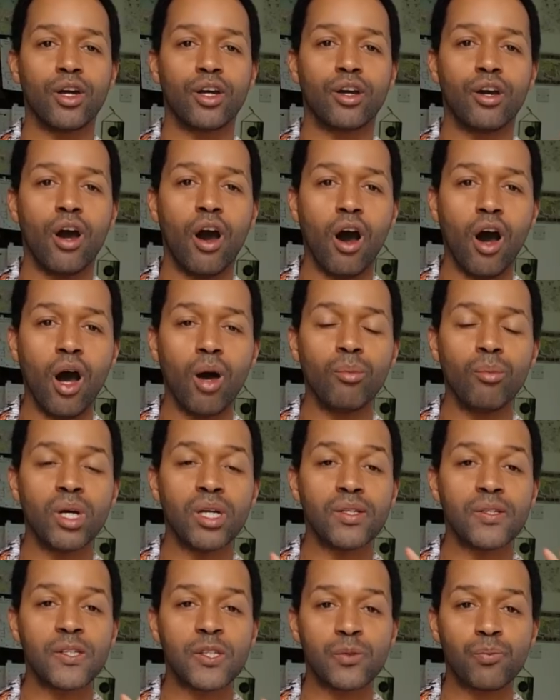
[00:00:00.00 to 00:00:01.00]
karma
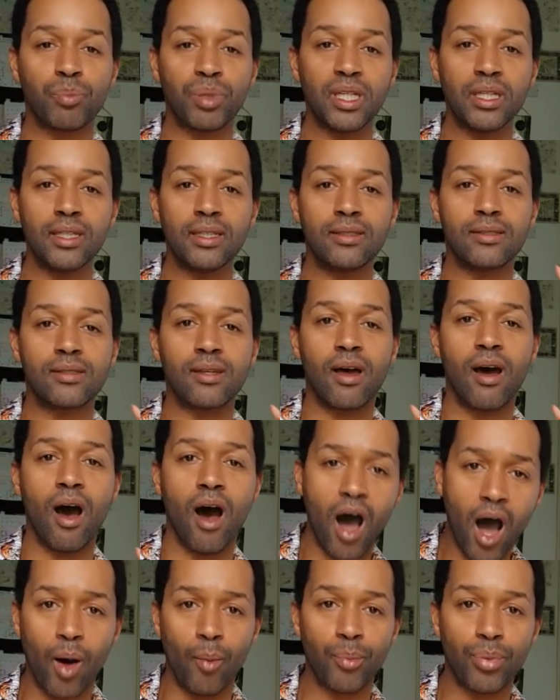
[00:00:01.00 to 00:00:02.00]
speeds
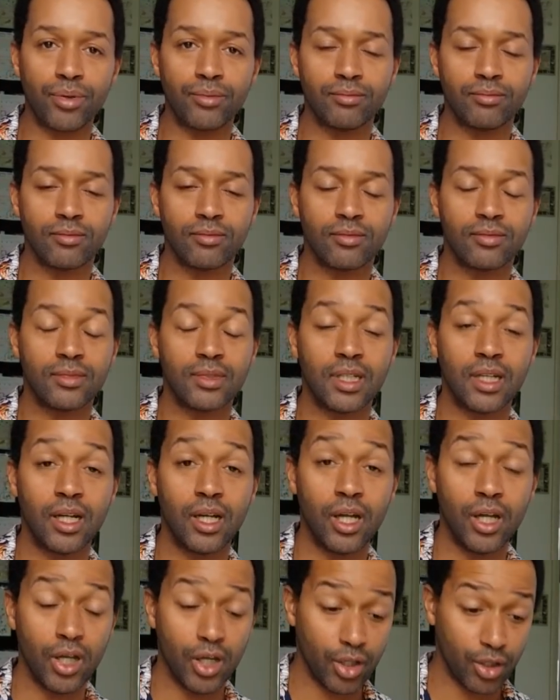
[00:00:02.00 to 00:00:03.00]
up.
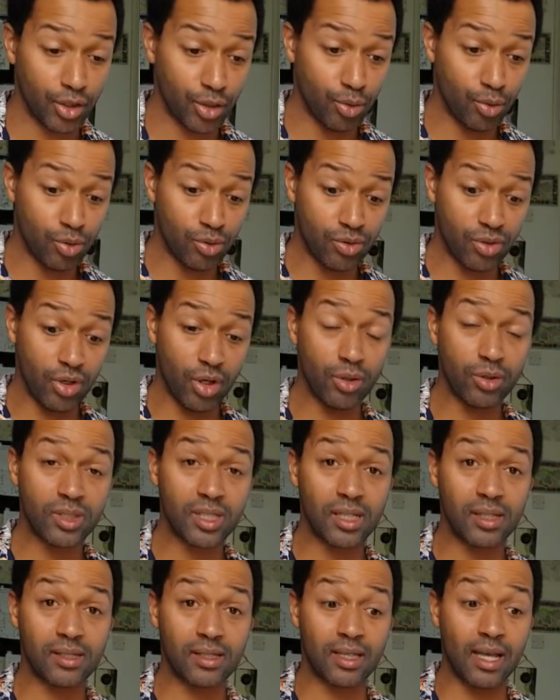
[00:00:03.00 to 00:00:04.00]
You will
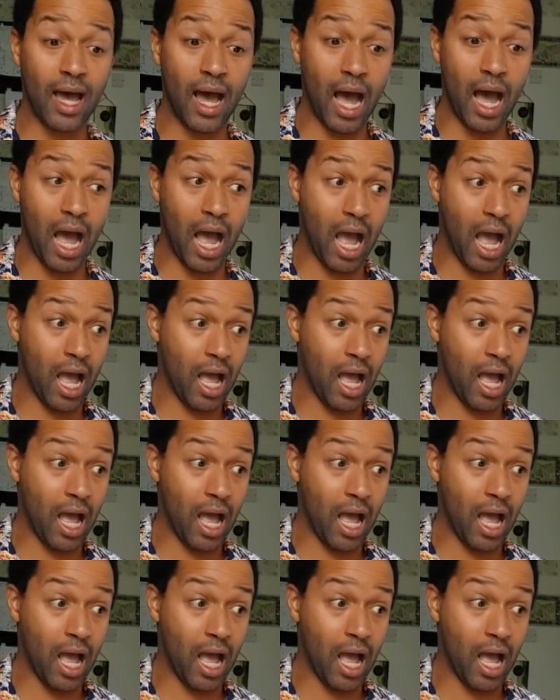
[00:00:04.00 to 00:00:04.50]
notice that